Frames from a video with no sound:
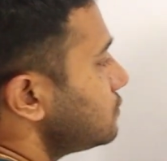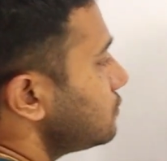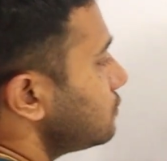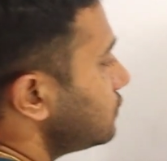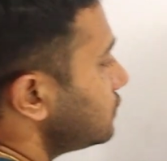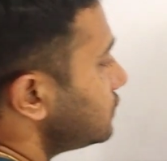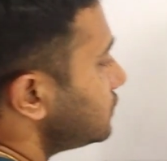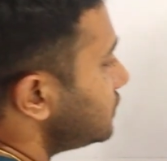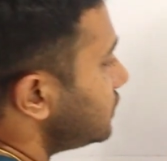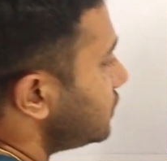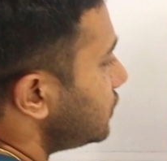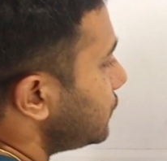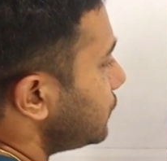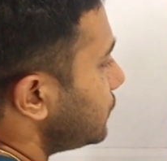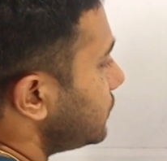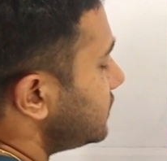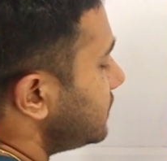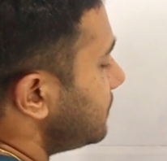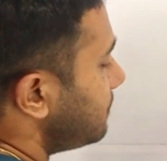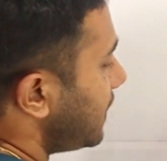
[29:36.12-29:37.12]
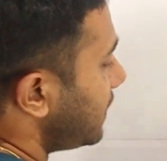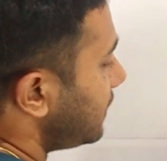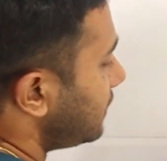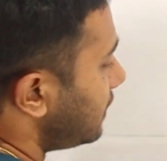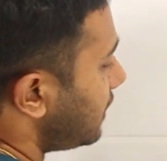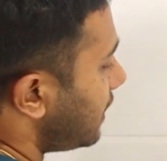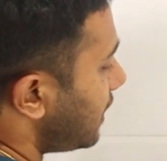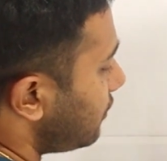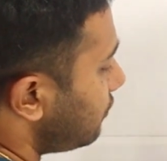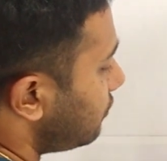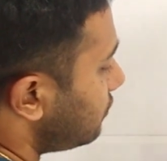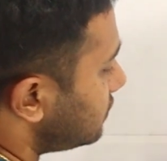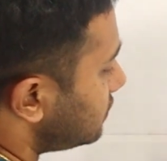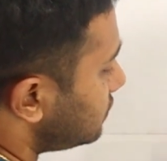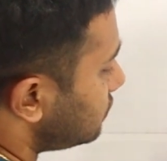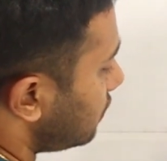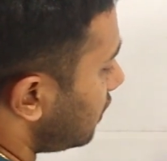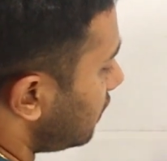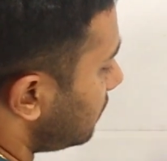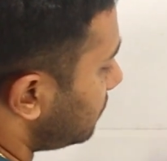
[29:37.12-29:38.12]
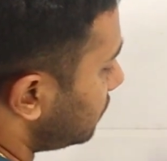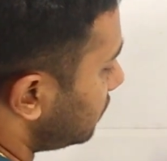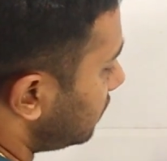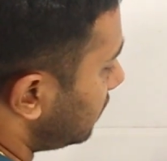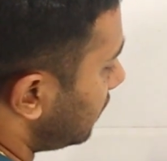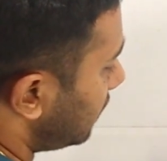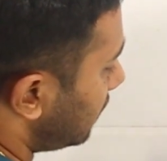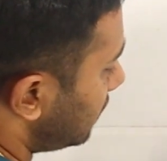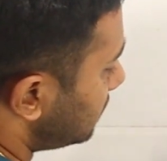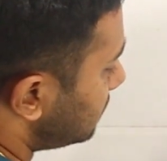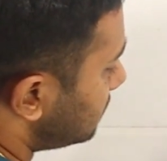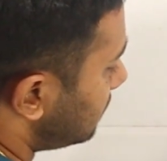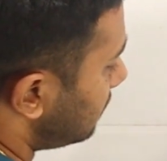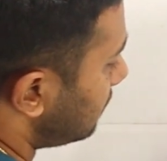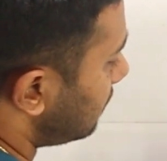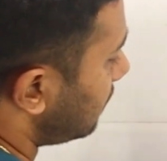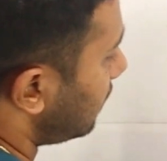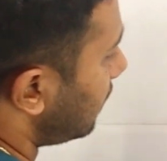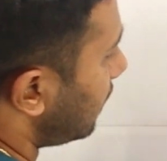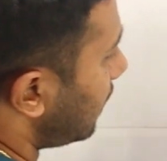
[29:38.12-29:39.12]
So Cu is the metal ion, so I'll put it as